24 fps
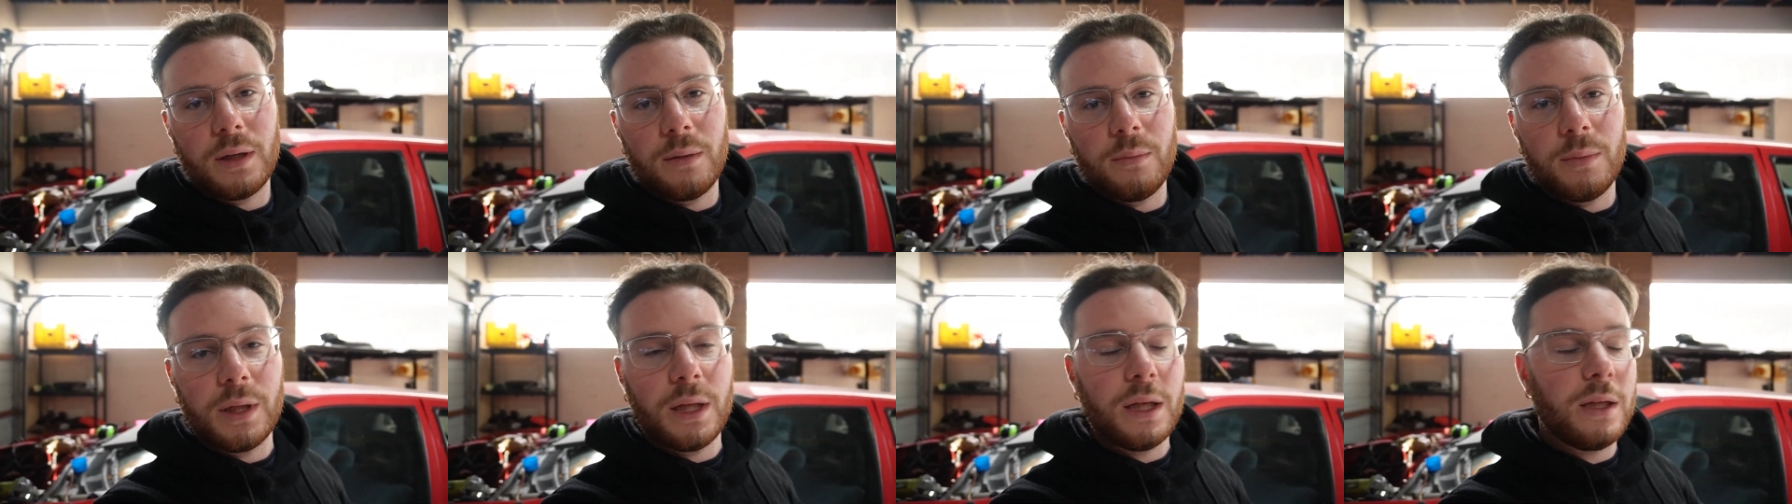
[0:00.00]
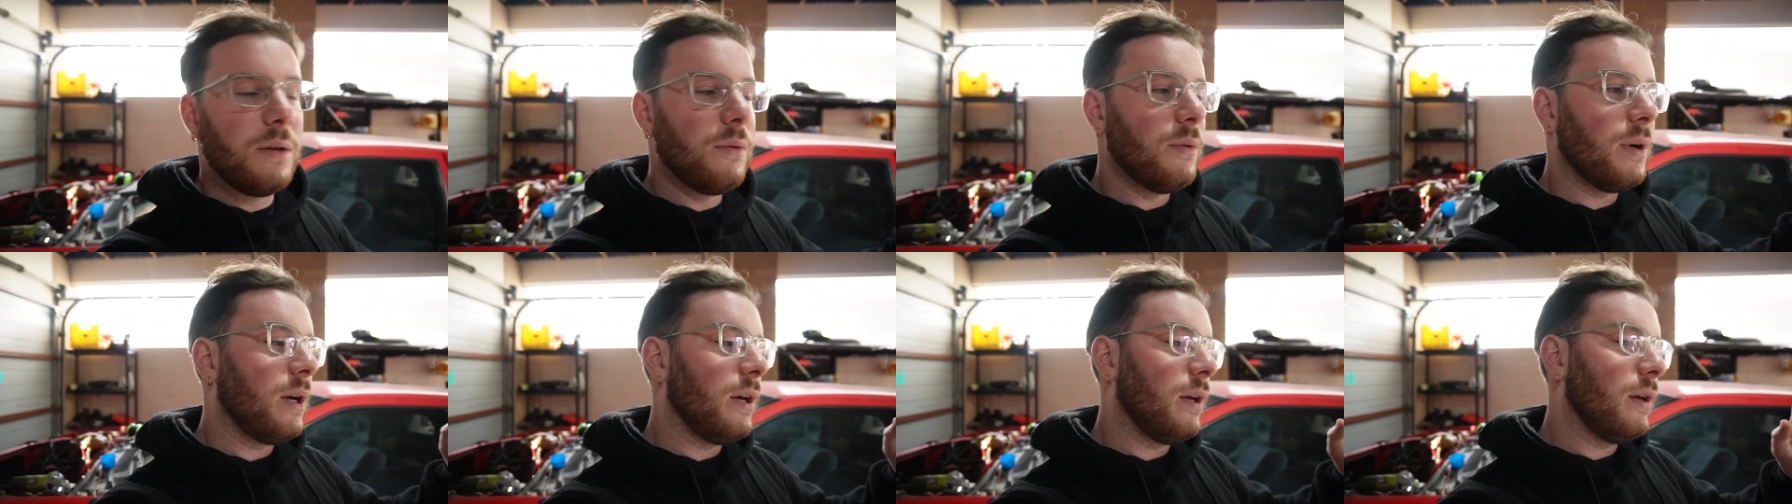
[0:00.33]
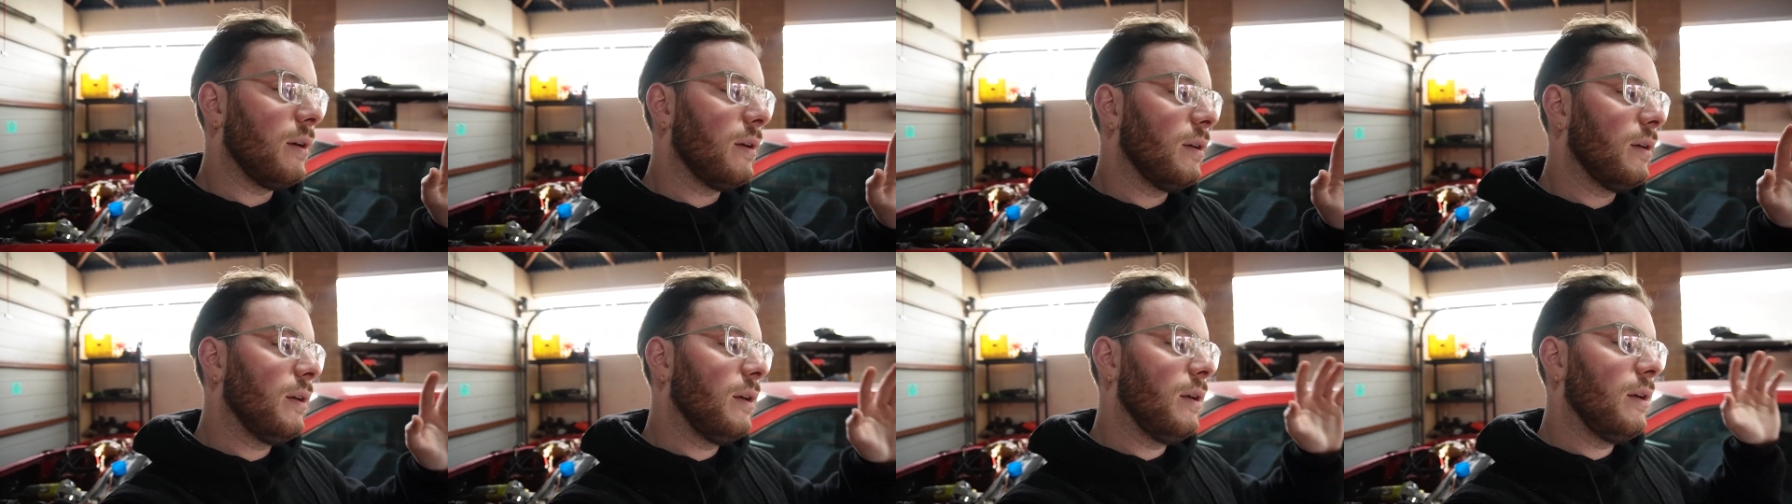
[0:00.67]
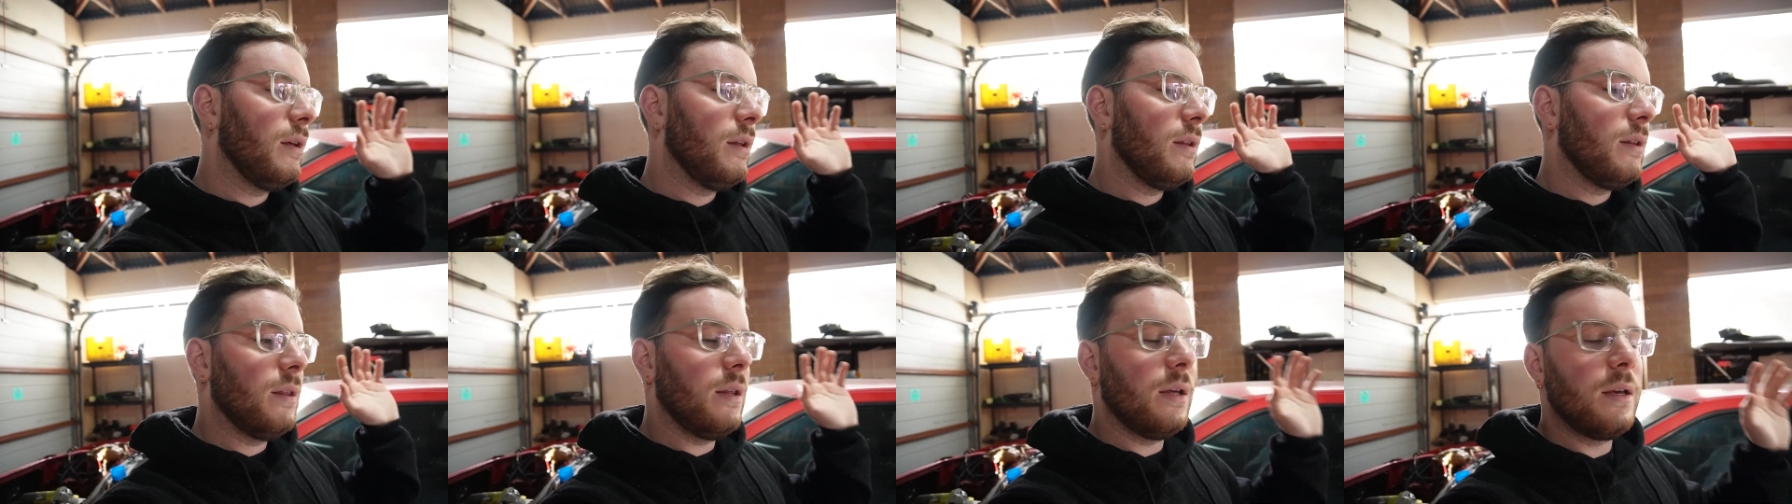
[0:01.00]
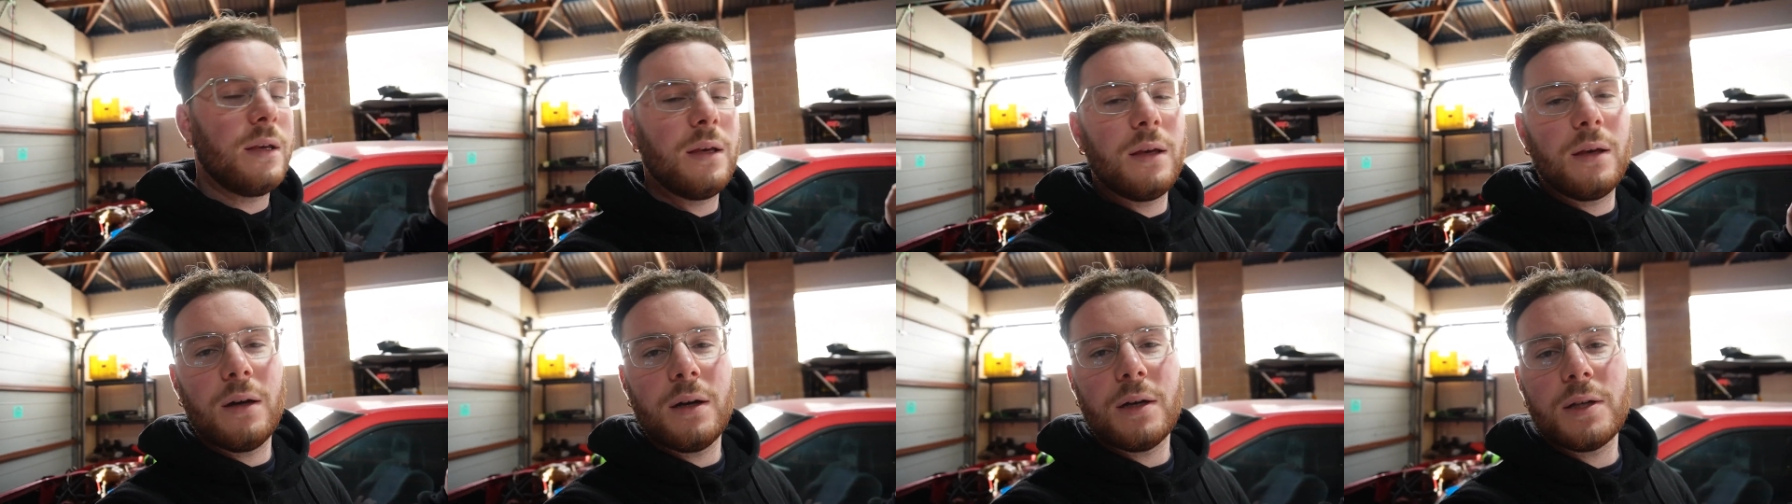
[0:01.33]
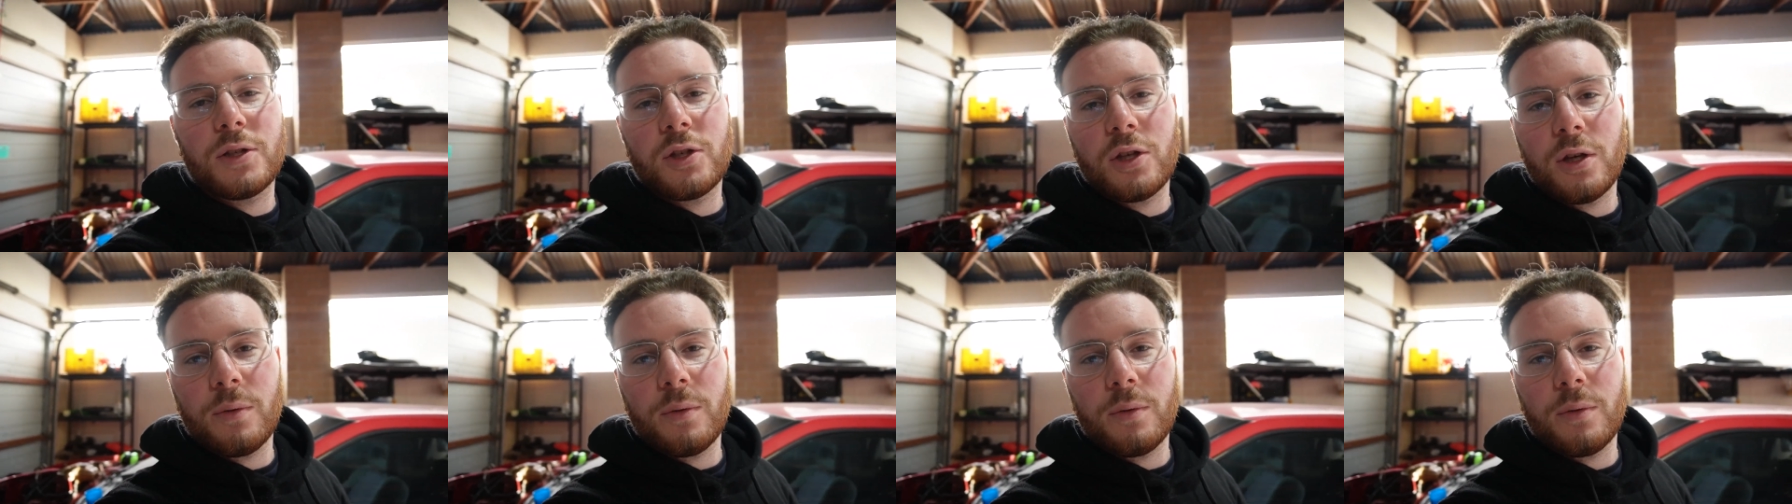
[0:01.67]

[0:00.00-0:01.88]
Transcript: But anyway, Thank you guys